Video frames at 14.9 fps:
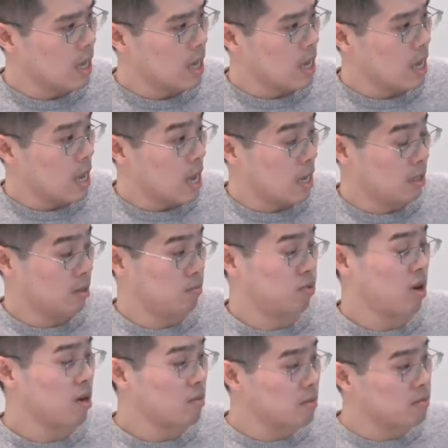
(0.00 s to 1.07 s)
And the
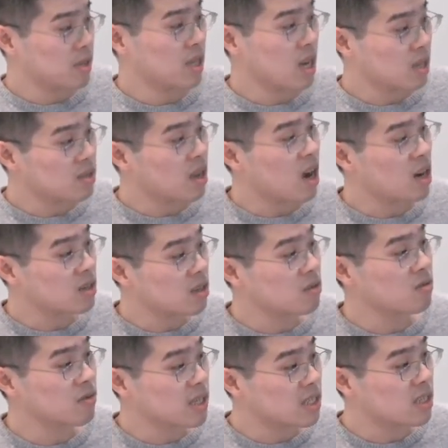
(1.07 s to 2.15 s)
problem becomes harder
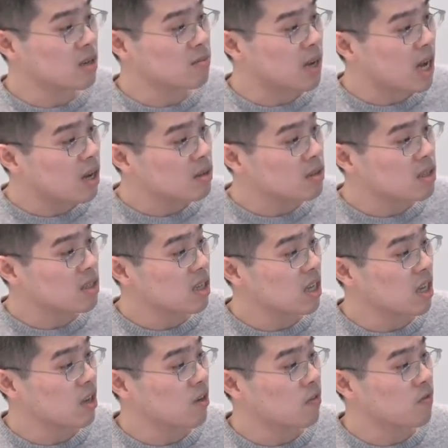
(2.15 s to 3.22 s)
to reason about
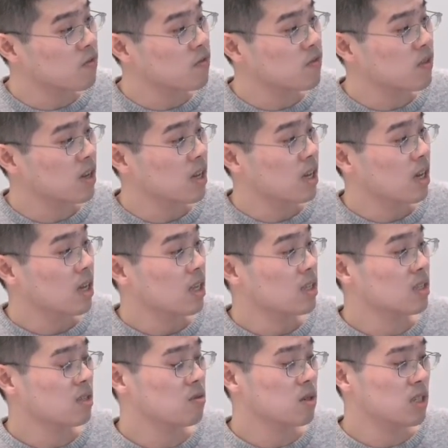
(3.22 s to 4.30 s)
if
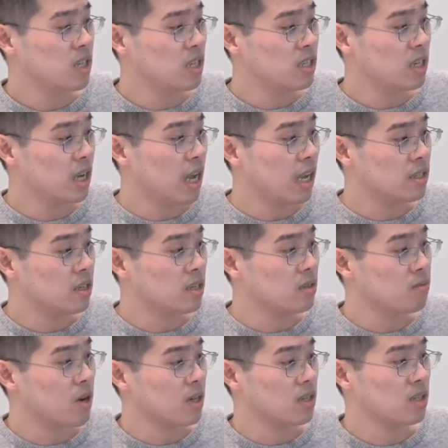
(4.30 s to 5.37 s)
the strategic
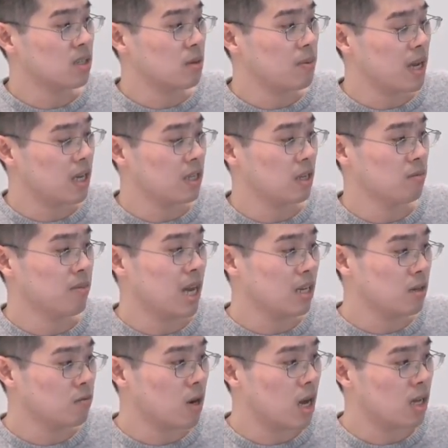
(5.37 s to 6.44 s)
agent participates in
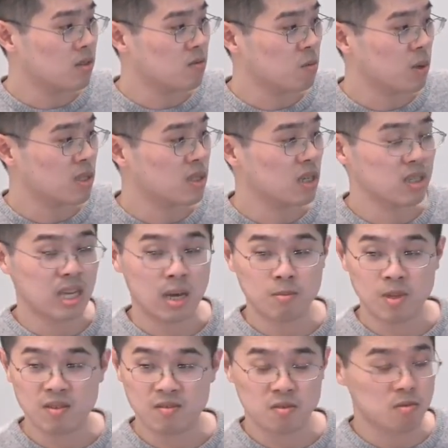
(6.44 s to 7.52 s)
many rounds with
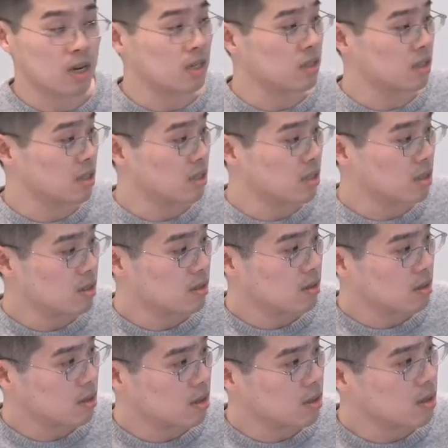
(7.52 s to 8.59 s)
adaptive strategies.
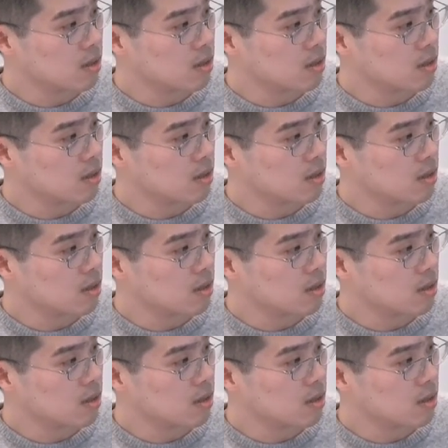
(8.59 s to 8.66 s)
Okay.